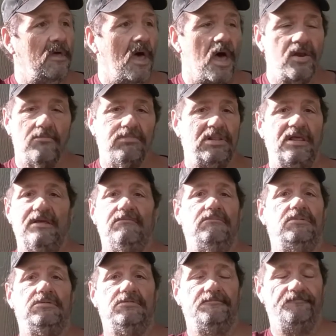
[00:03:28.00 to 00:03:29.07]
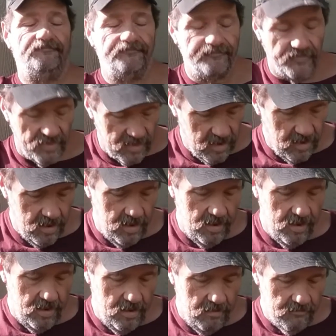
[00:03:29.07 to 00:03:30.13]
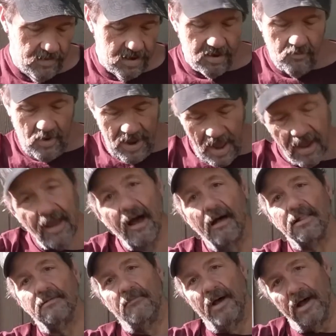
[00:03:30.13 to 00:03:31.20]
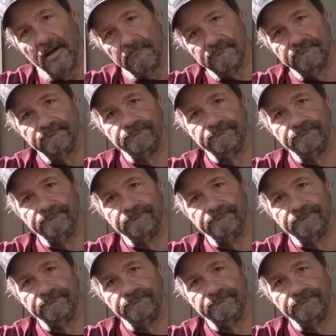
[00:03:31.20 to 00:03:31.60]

Unbelievable. But anyway, I call them up.